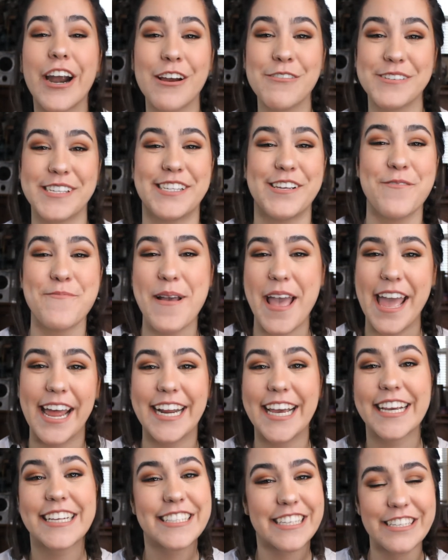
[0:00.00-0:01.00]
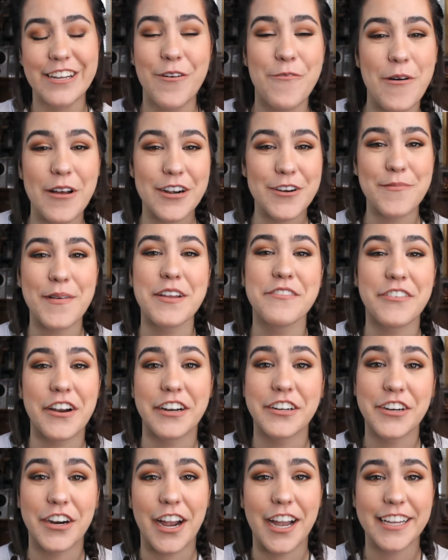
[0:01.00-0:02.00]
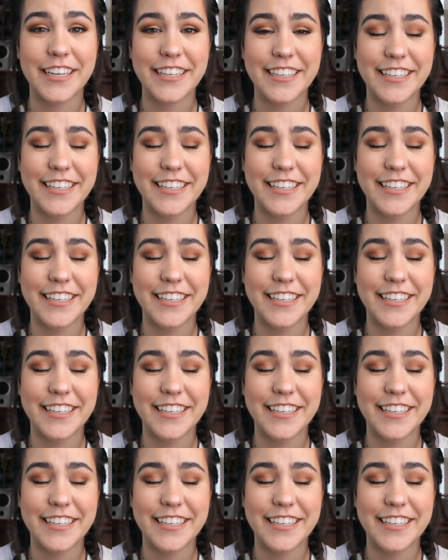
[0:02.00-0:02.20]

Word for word: I was so panicked. No wonder my friend cried.